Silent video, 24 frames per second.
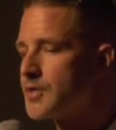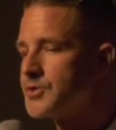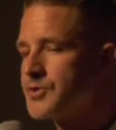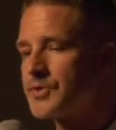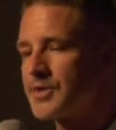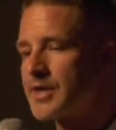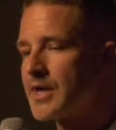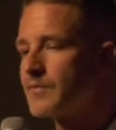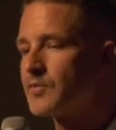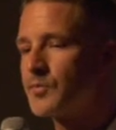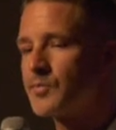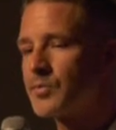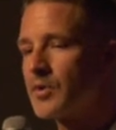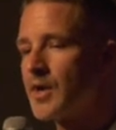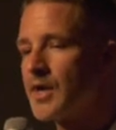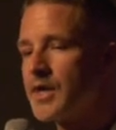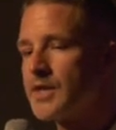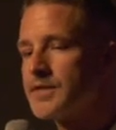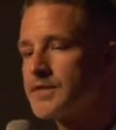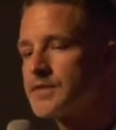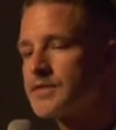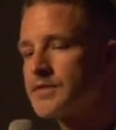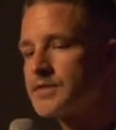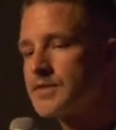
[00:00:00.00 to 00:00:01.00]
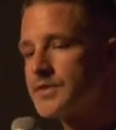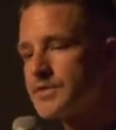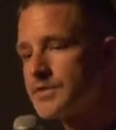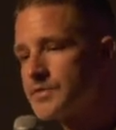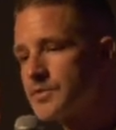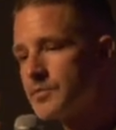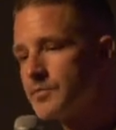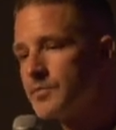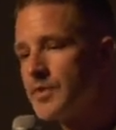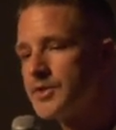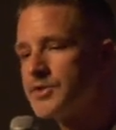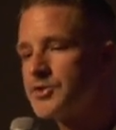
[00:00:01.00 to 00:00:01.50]
you can ever pray is to
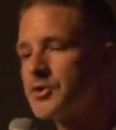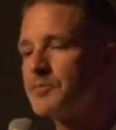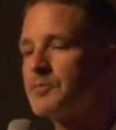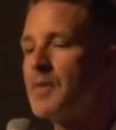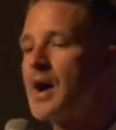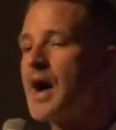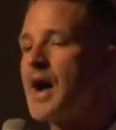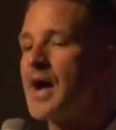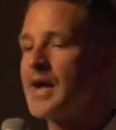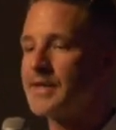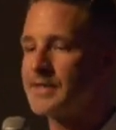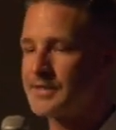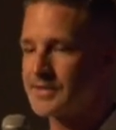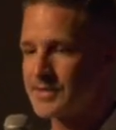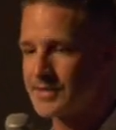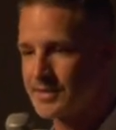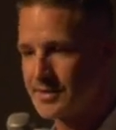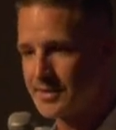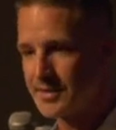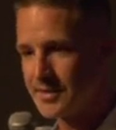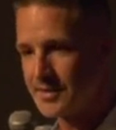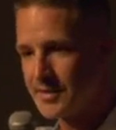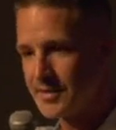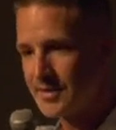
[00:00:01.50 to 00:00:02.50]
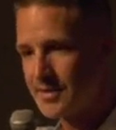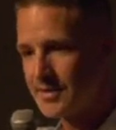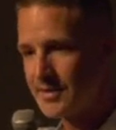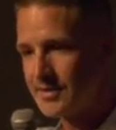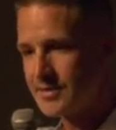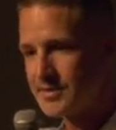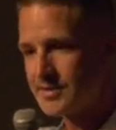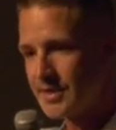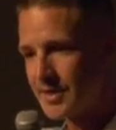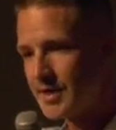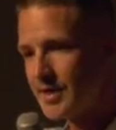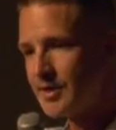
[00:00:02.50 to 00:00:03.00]
submit your mind
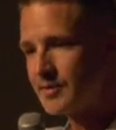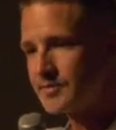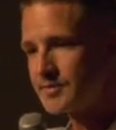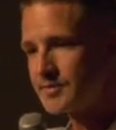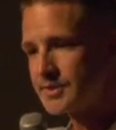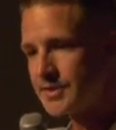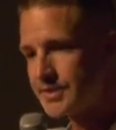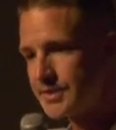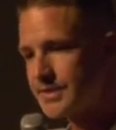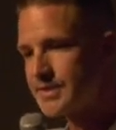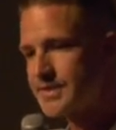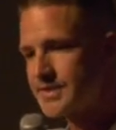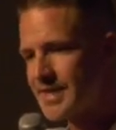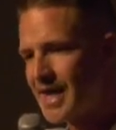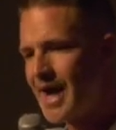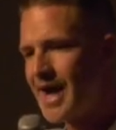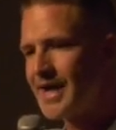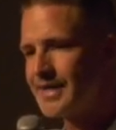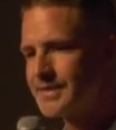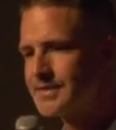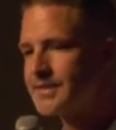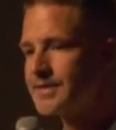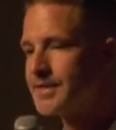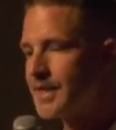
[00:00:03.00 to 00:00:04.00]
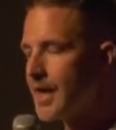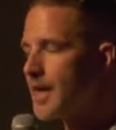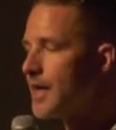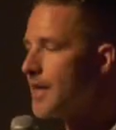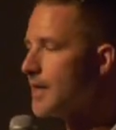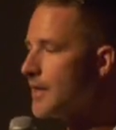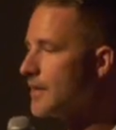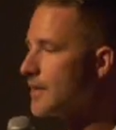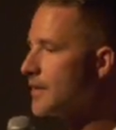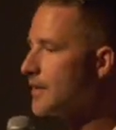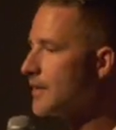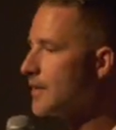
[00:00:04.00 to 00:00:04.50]
to Him, to decide today
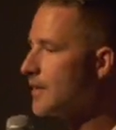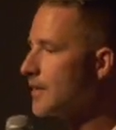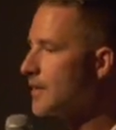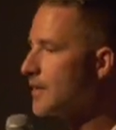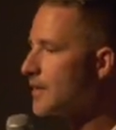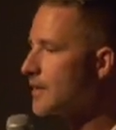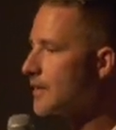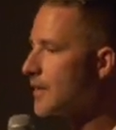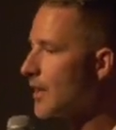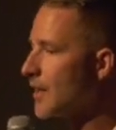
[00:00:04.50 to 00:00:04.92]
God, I